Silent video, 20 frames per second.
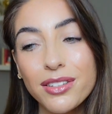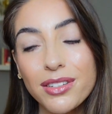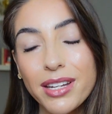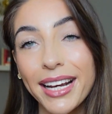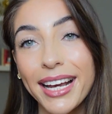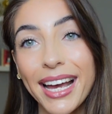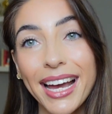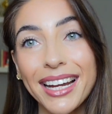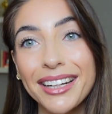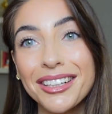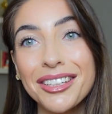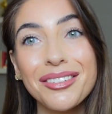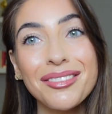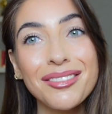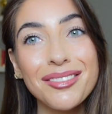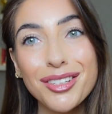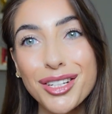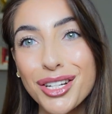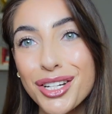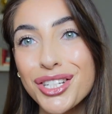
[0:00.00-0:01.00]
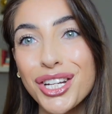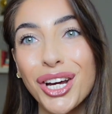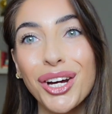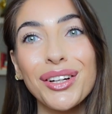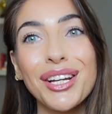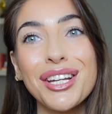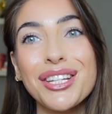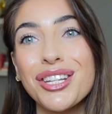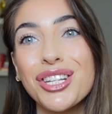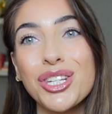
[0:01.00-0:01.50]
Again,
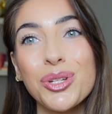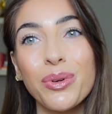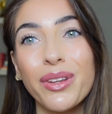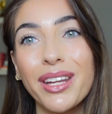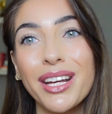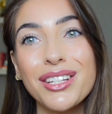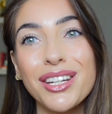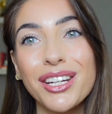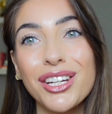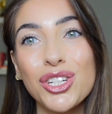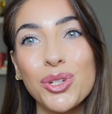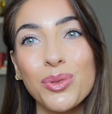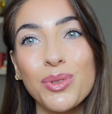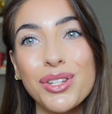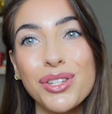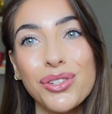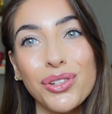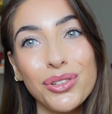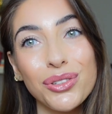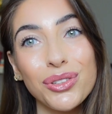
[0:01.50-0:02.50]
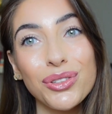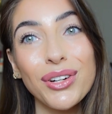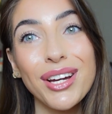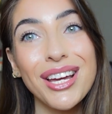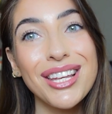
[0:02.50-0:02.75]
don't listen to what they teach you in school.